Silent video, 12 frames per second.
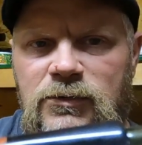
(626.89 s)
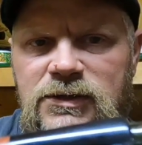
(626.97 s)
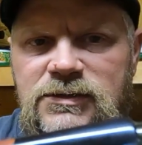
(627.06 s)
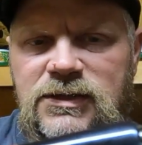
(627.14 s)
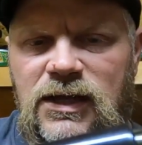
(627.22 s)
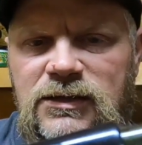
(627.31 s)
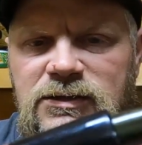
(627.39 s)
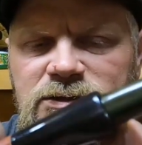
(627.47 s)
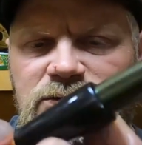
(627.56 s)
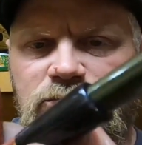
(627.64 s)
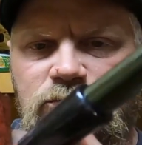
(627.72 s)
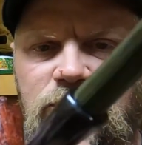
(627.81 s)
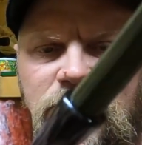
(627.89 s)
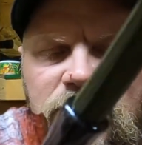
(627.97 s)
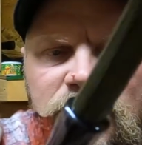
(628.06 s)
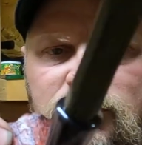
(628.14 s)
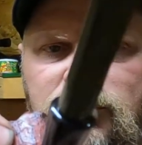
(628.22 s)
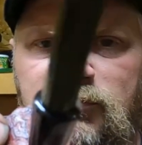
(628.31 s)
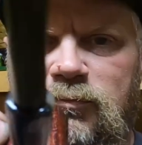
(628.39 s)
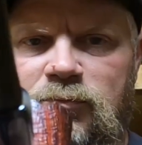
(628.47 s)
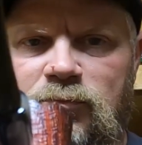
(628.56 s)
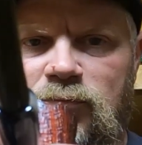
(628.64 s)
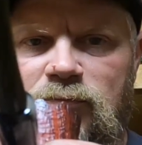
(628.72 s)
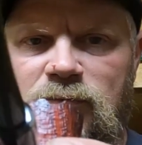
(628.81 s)
It's got this really
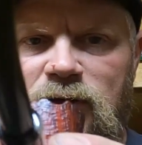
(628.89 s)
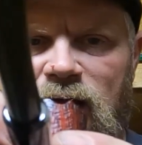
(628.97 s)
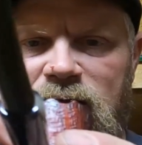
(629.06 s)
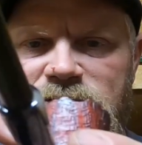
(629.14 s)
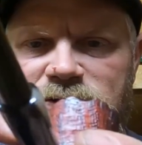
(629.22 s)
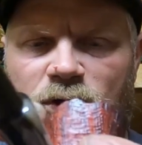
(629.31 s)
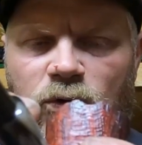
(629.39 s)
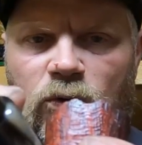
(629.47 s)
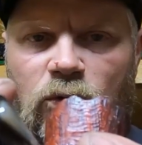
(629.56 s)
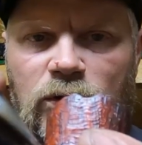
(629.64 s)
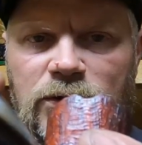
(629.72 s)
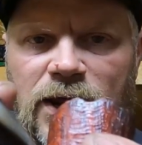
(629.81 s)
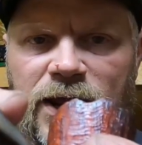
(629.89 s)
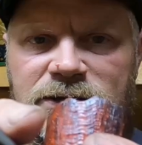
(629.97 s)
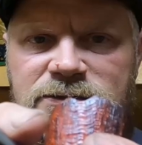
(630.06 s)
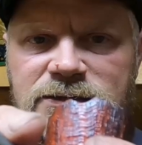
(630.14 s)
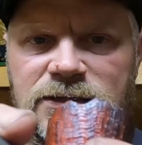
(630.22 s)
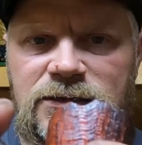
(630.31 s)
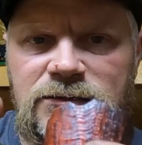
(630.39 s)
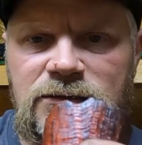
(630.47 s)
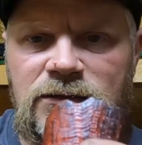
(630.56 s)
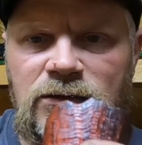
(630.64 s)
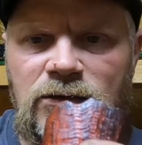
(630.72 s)
nice horn accent